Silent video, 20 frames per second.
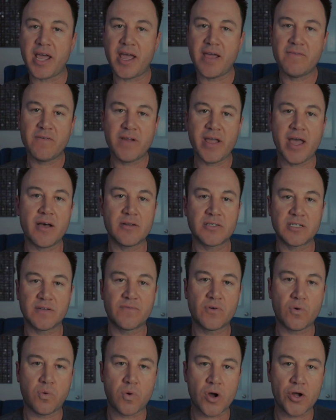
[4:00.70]
every ounce of
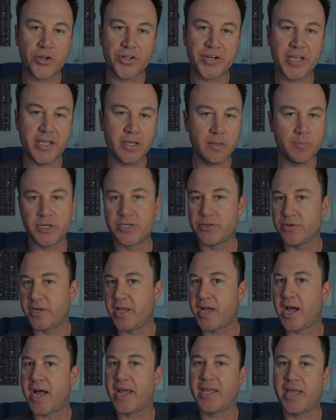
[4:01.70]
quality
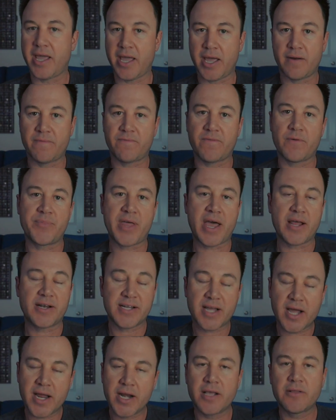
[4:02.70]
imagery I can from that
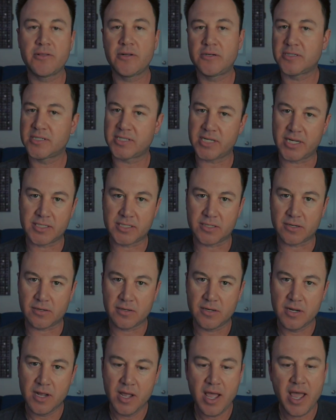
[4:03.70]
tiny little
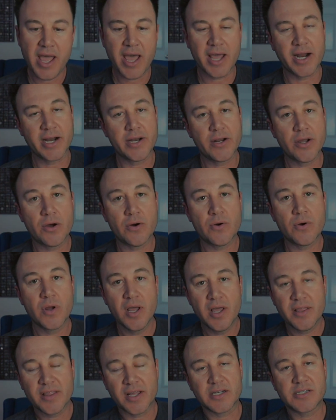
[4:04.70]
sensor. And I know
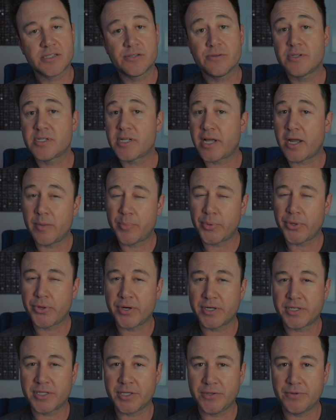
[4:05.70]
that as soon as I upload
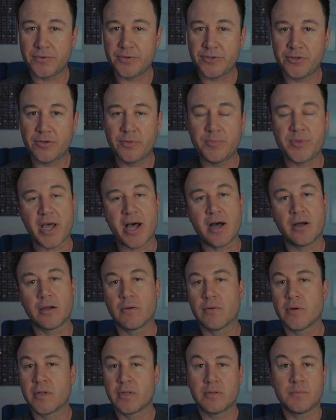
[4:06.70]
it to YouTube, the
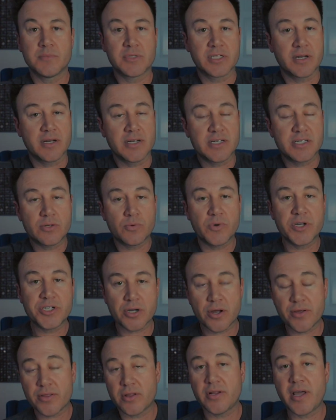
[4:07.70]
algorithm's gonna squish
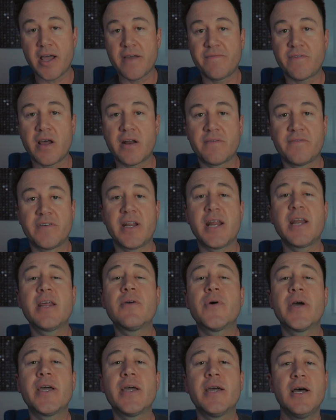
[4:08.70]
all the life out of it
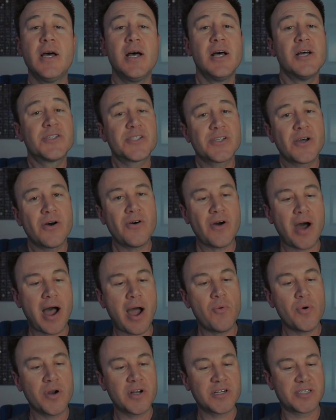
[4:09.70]
anyway, so
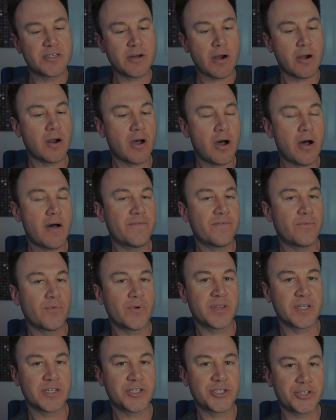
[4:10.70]
I wanna start off
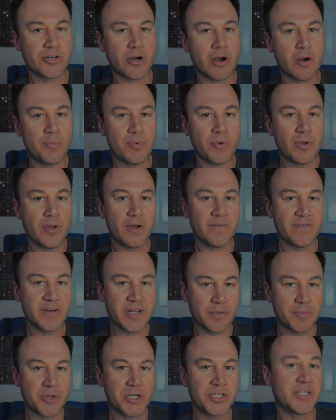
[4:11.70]
with as sharp of an
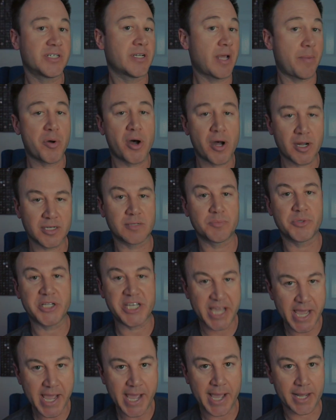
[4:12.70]
image as I possibly
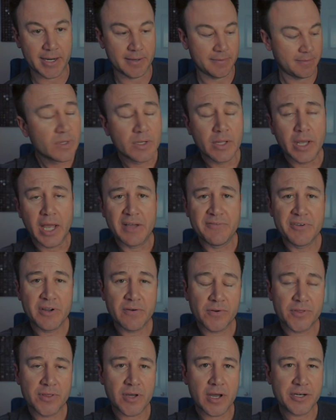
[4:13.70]
can. Have you
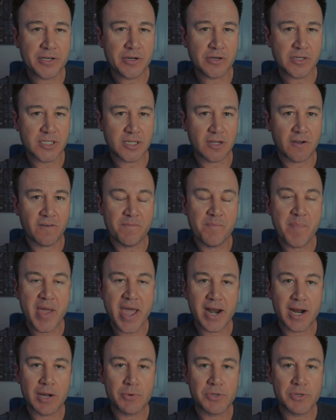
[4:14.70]
ever thought to yourself, man, I